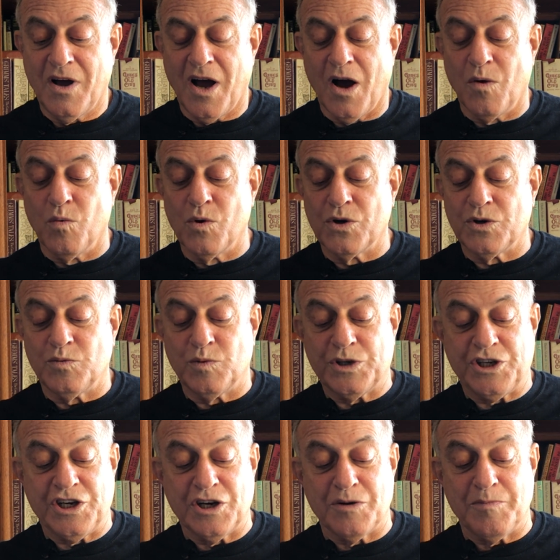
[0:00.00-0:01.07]
a word
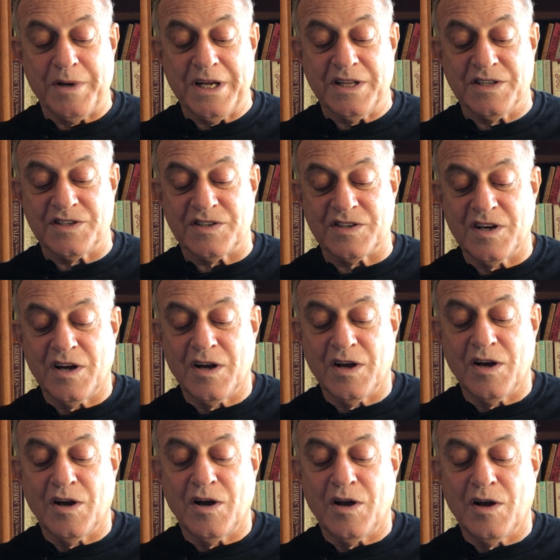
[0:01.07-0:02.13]
which here means
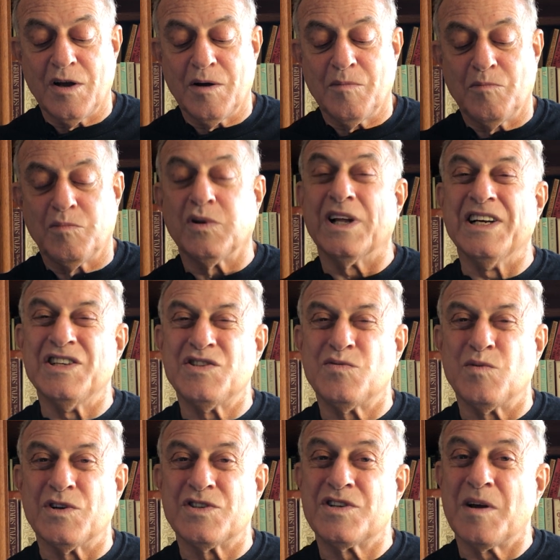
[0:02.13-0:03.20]
place
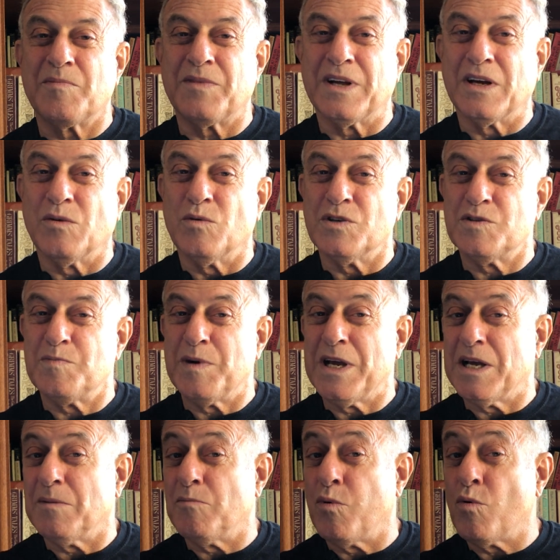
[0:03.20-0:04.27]
where something was
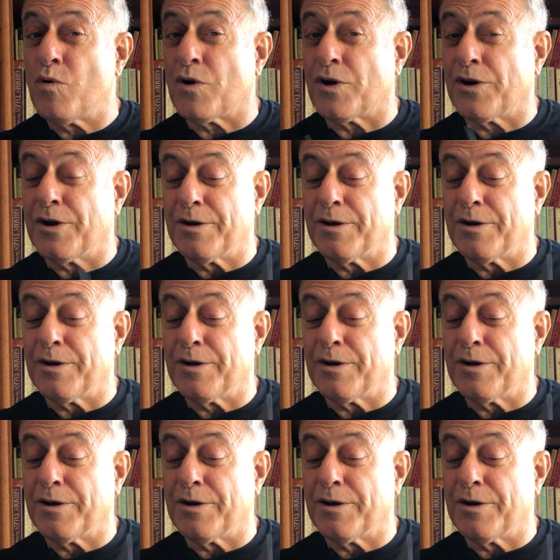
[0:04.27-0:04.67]
being born.